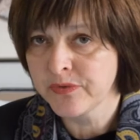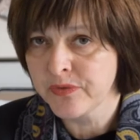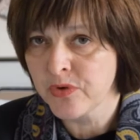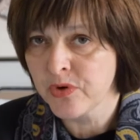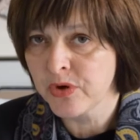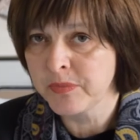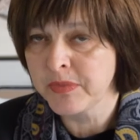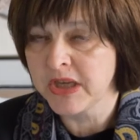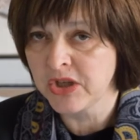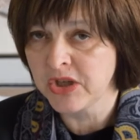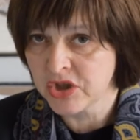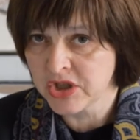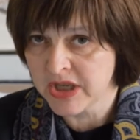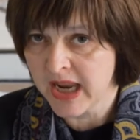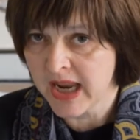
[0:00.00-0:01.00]
forum
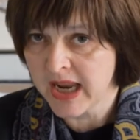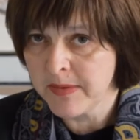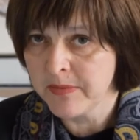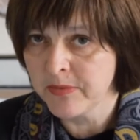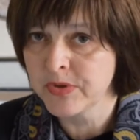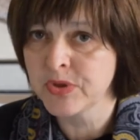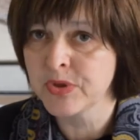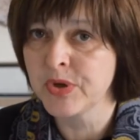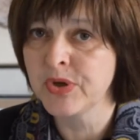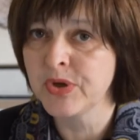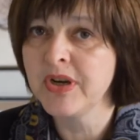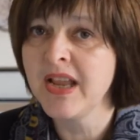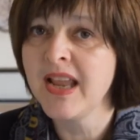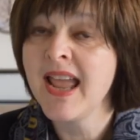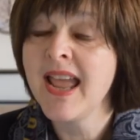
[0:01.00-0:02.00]
each day,
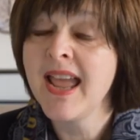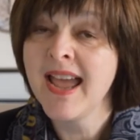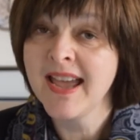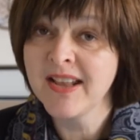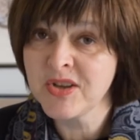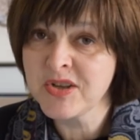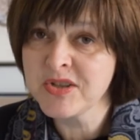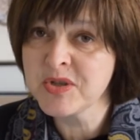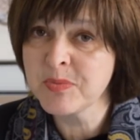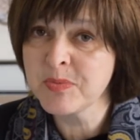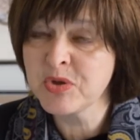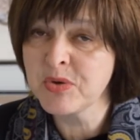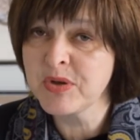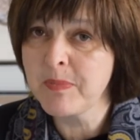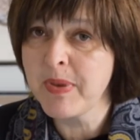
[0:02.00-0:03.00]
return, and also
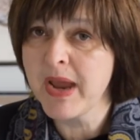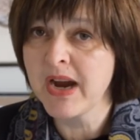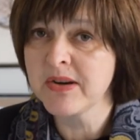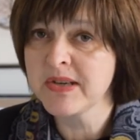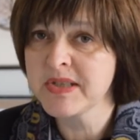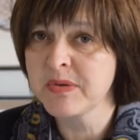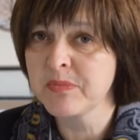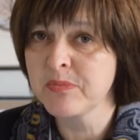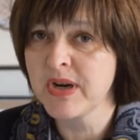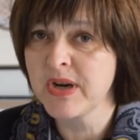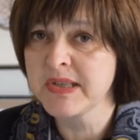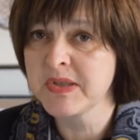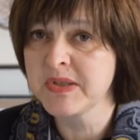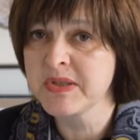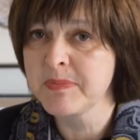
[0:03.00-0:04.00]
between Paris and
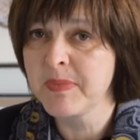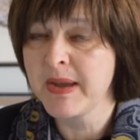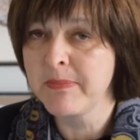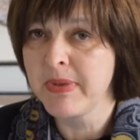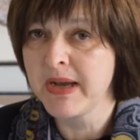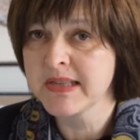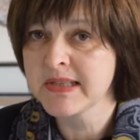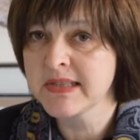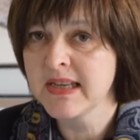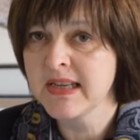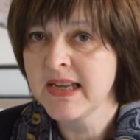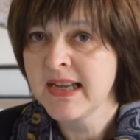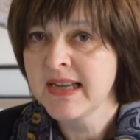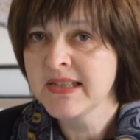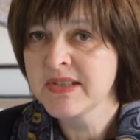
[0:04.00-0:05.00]
Brussels by bus.
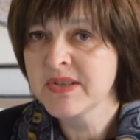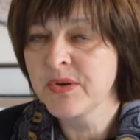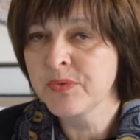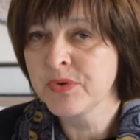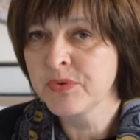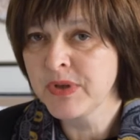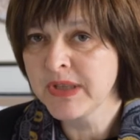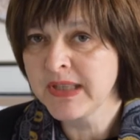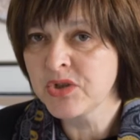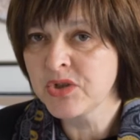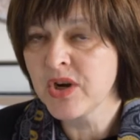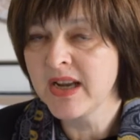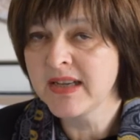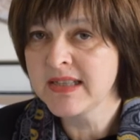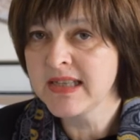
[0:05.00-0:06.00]
So we're really
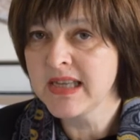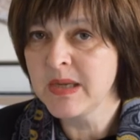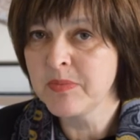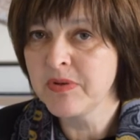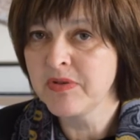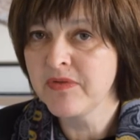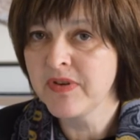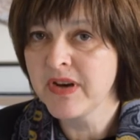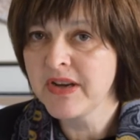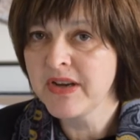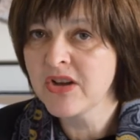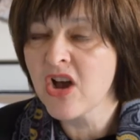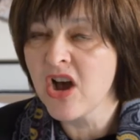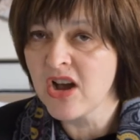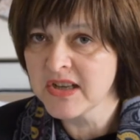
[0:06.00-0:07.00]
trying to keep it very
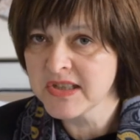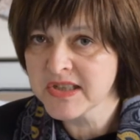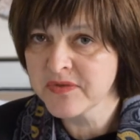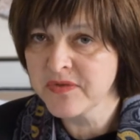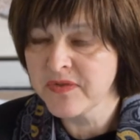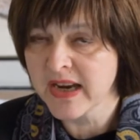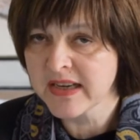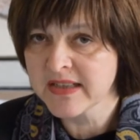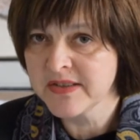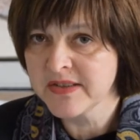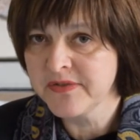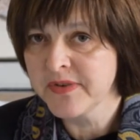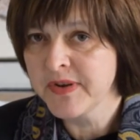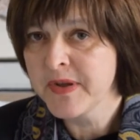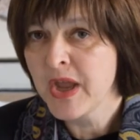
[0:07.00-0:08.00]
cost
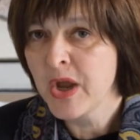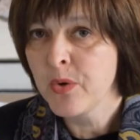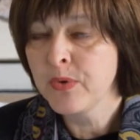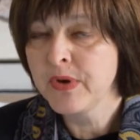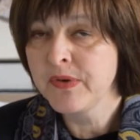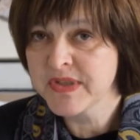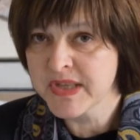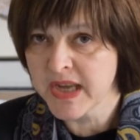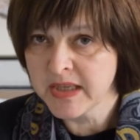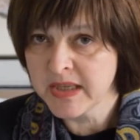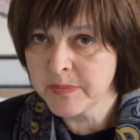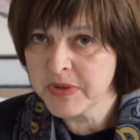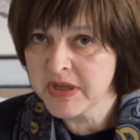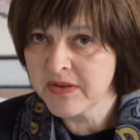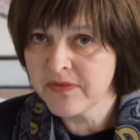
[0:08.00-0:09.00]
effective. We've signed
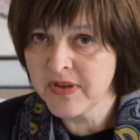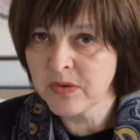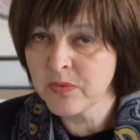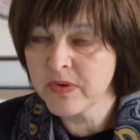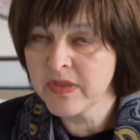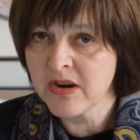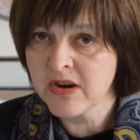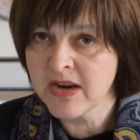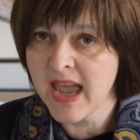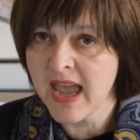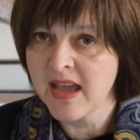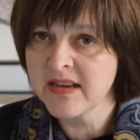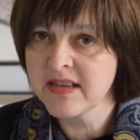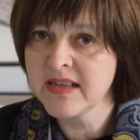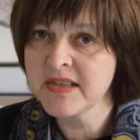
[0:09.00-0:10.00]
up the event with Air
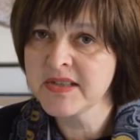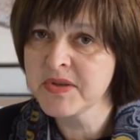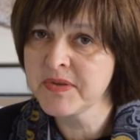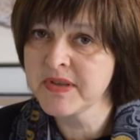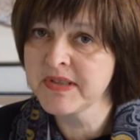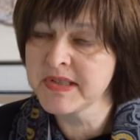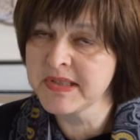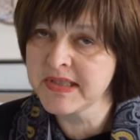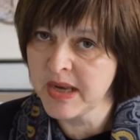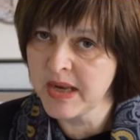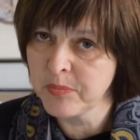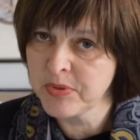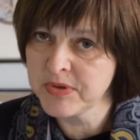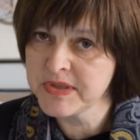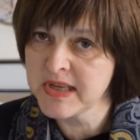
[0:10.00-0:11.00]
Canada, so there's a
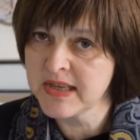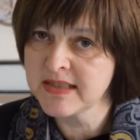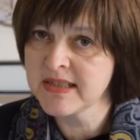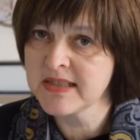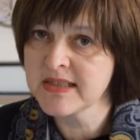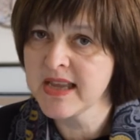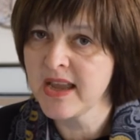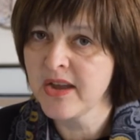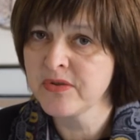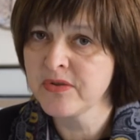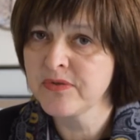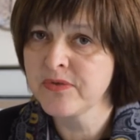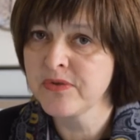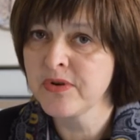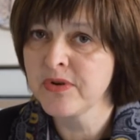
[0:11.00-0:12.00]
10% discount
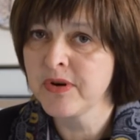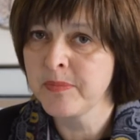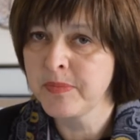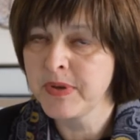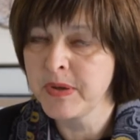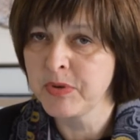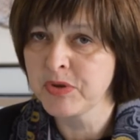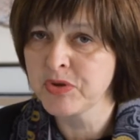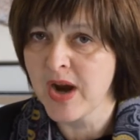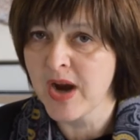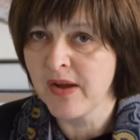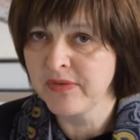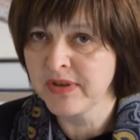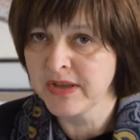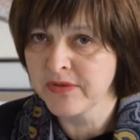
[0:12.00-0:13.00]
for people
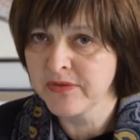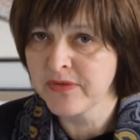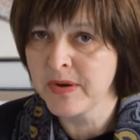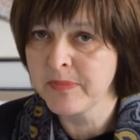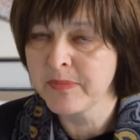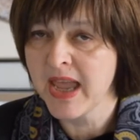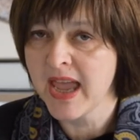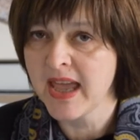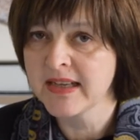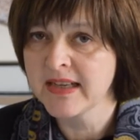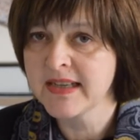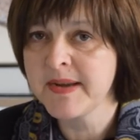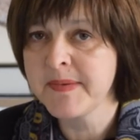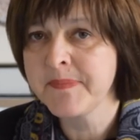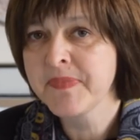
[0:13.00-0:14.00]
traveling from
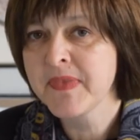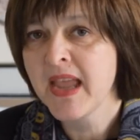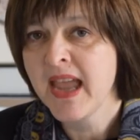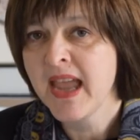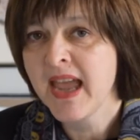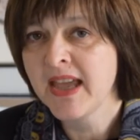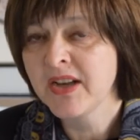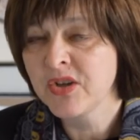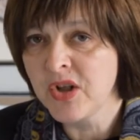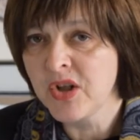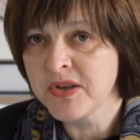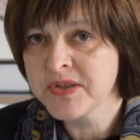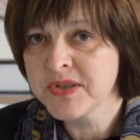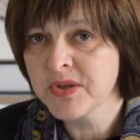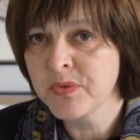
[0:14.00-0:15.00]
Canada. And
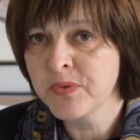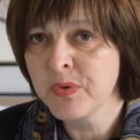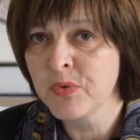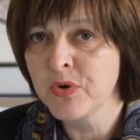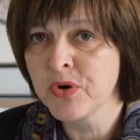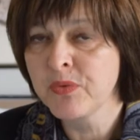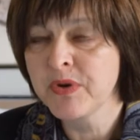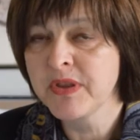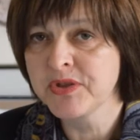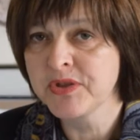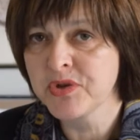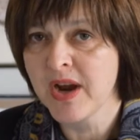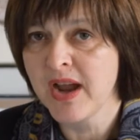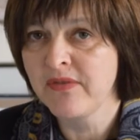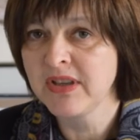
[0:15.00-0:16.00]
also we work with a
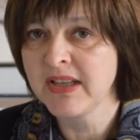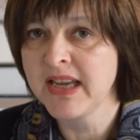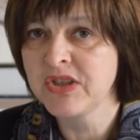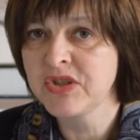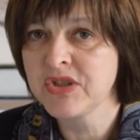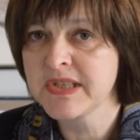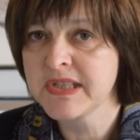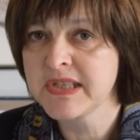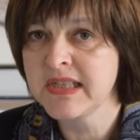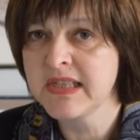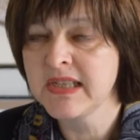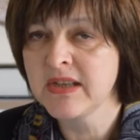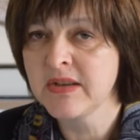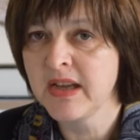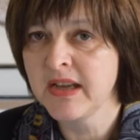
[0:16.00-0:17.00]
travel
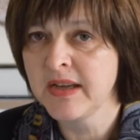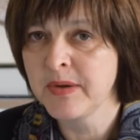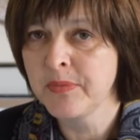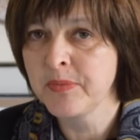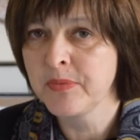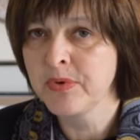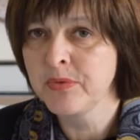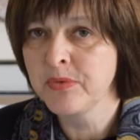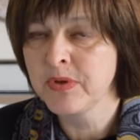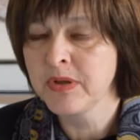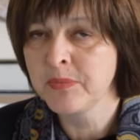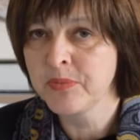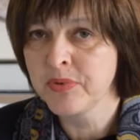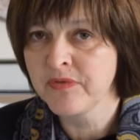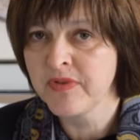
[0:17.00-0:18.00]
agency uh, who
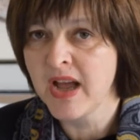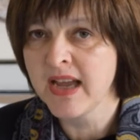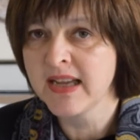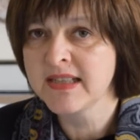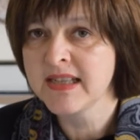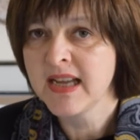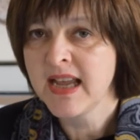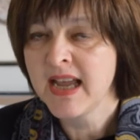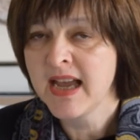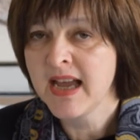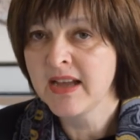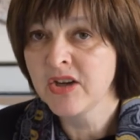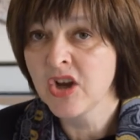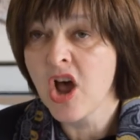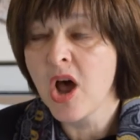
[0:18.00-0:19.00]
will provide
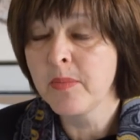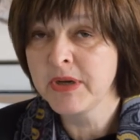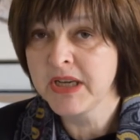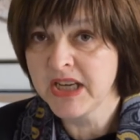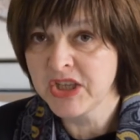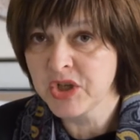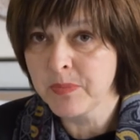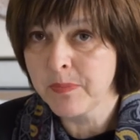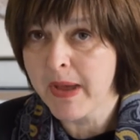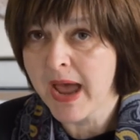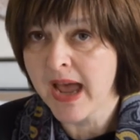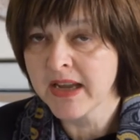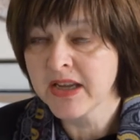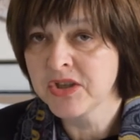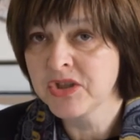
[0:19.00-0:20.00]
an accommodation
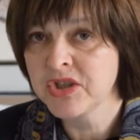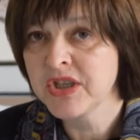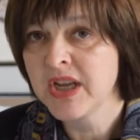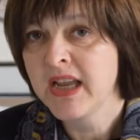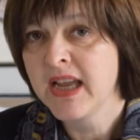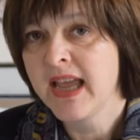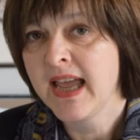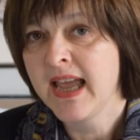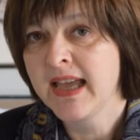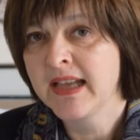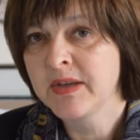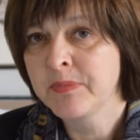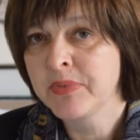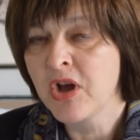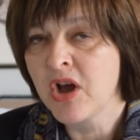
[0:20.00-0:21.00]
package
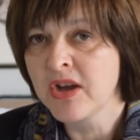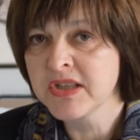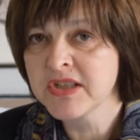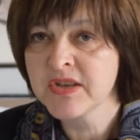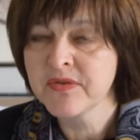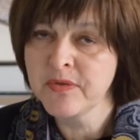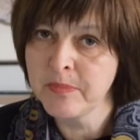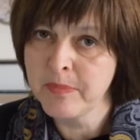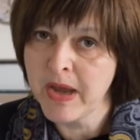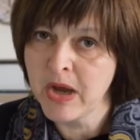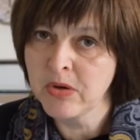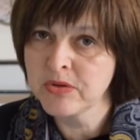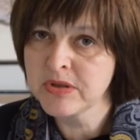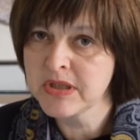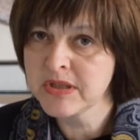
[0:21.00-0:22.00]
at a cost of
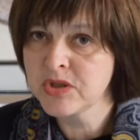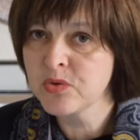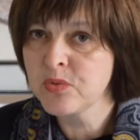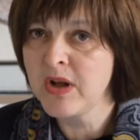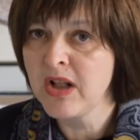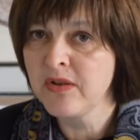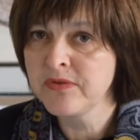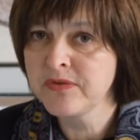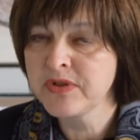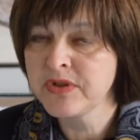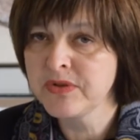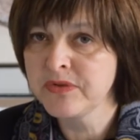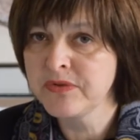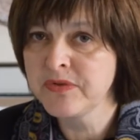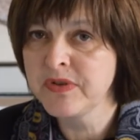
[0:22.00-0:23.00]
about twelve
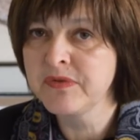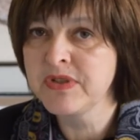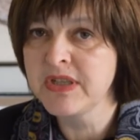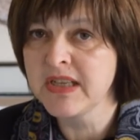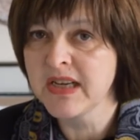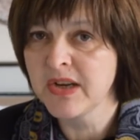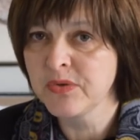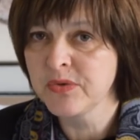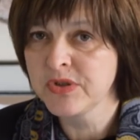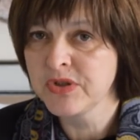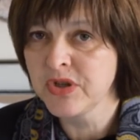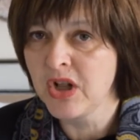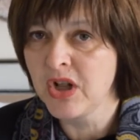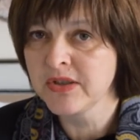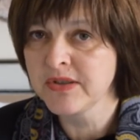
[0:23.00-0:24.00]
to
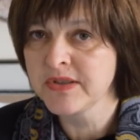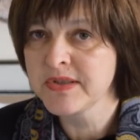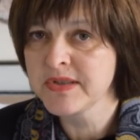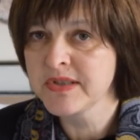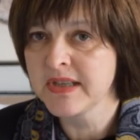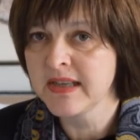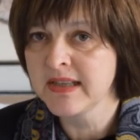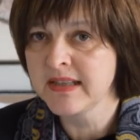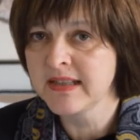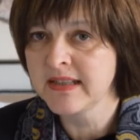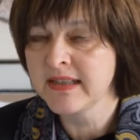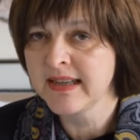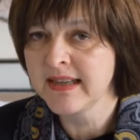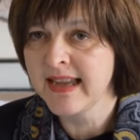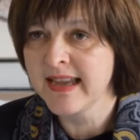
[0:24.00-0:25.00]
$1,500 uh,
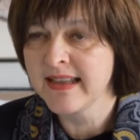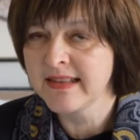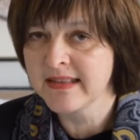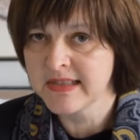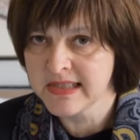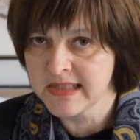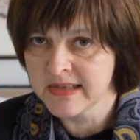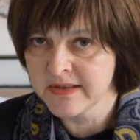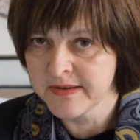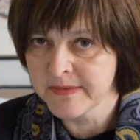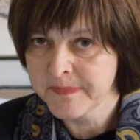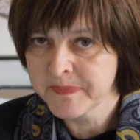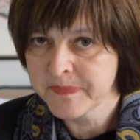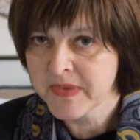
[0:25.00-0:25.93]
again this year.